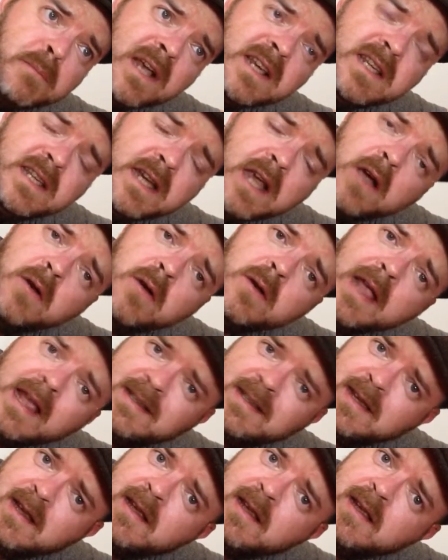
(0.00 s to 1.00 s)

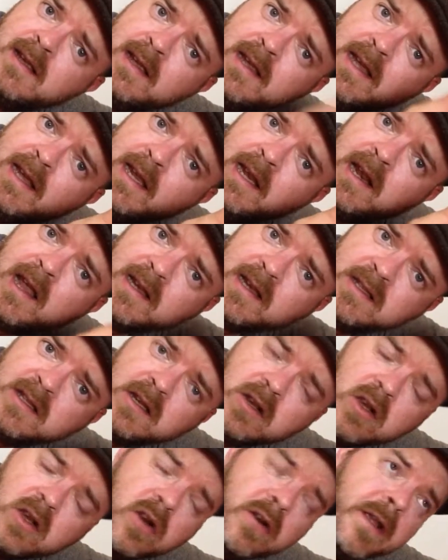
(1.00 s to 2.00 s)
go-getter. He likes the
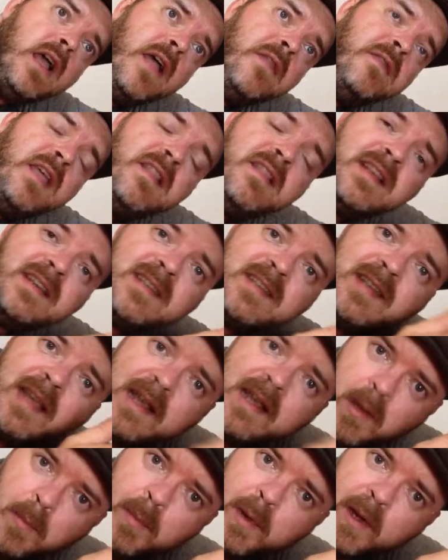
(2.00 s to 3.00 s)
curry. And then this
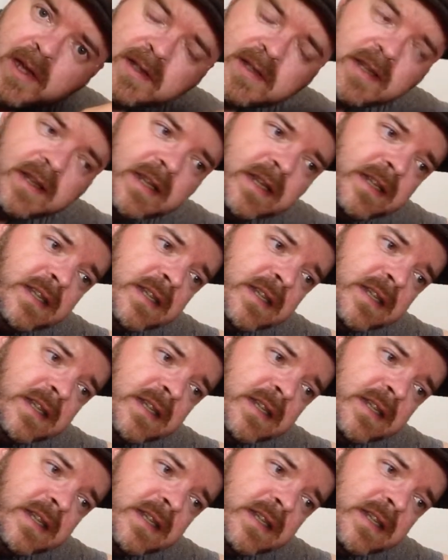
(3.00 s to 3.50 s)
second person. This